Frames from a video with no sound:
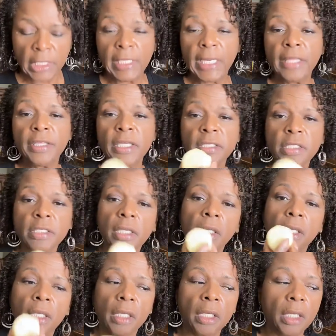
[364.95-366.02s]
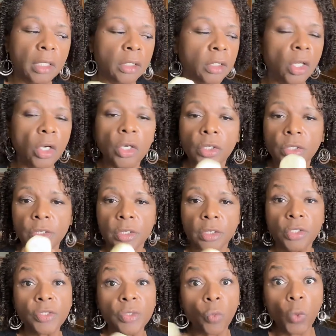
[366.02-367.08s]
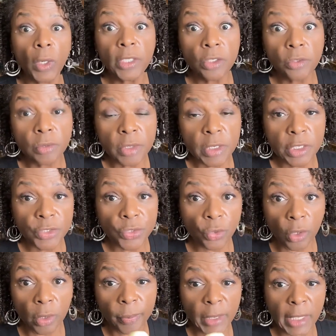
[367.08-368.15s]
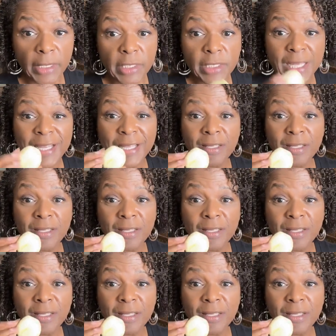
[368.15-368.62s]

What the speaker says: Now this is a large, using one utensil or appliance.